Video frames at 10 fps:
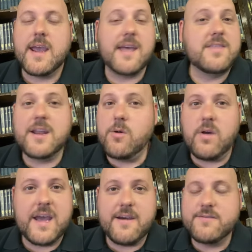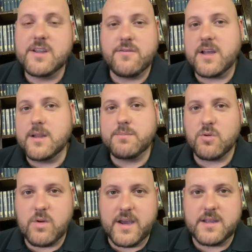and they don't have developed
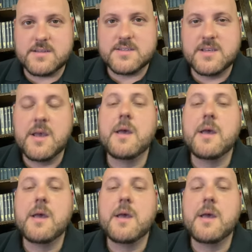rites.